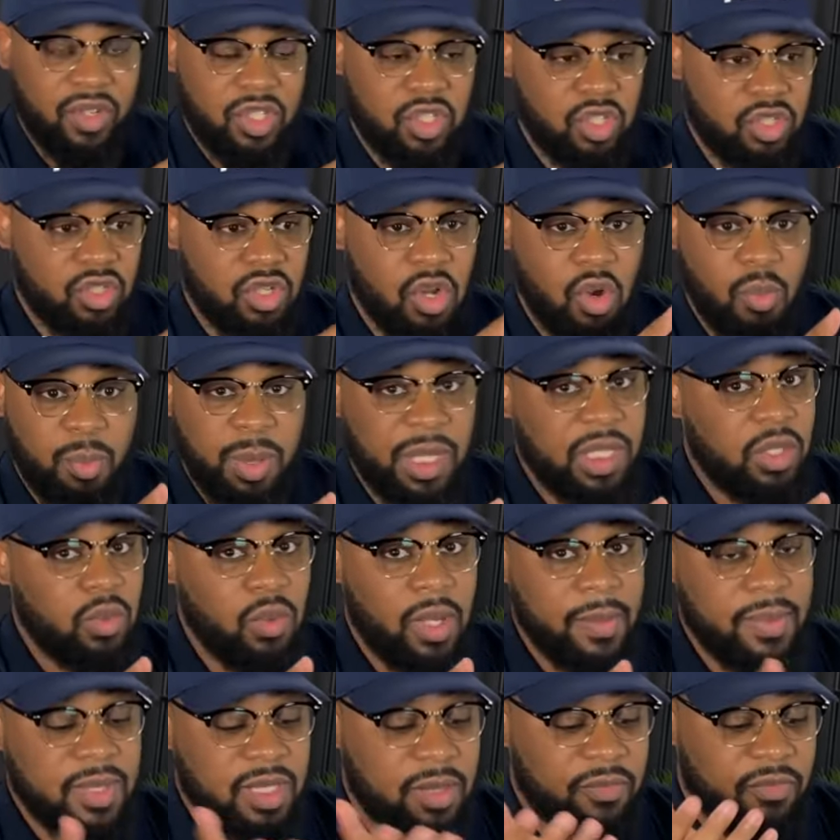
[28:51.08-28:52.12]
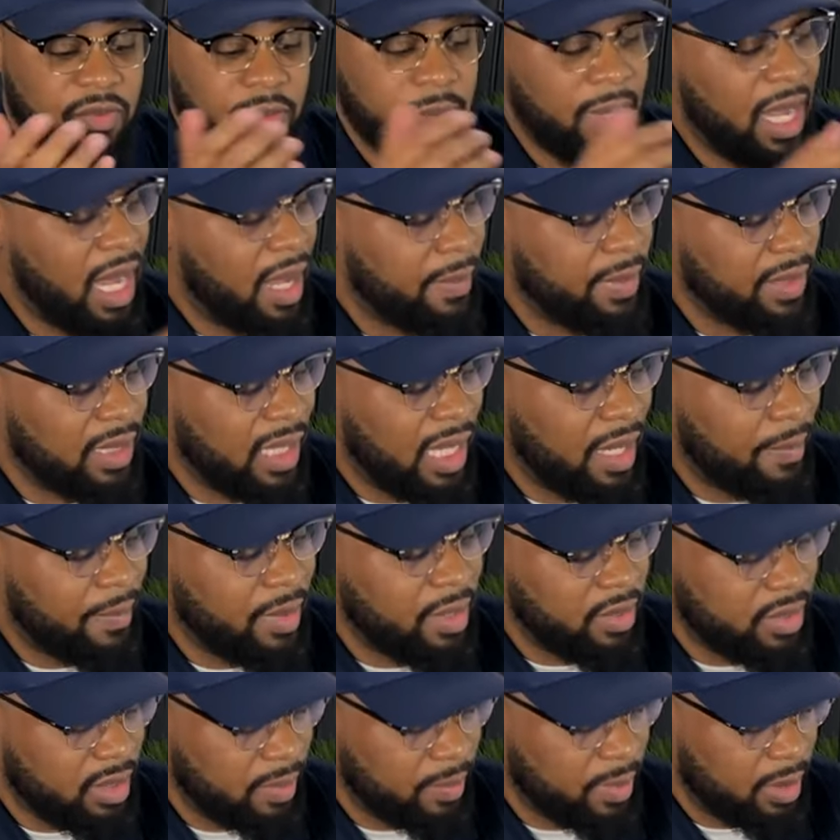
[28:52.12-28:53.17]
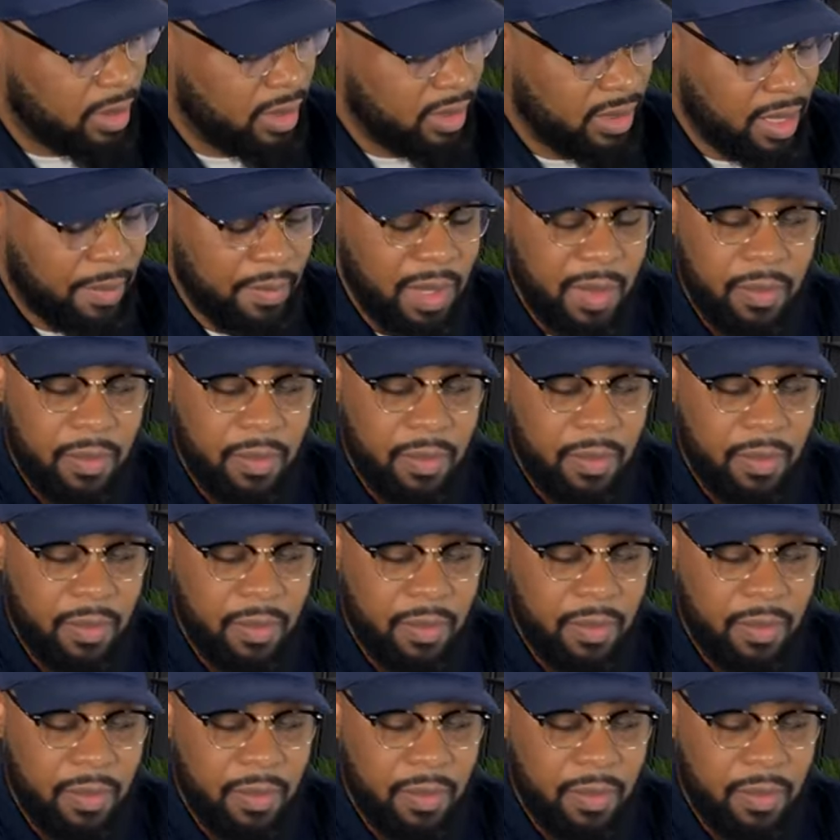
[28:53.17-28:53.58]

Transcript: Just go pick you up some from Hobby Lobby or something like that.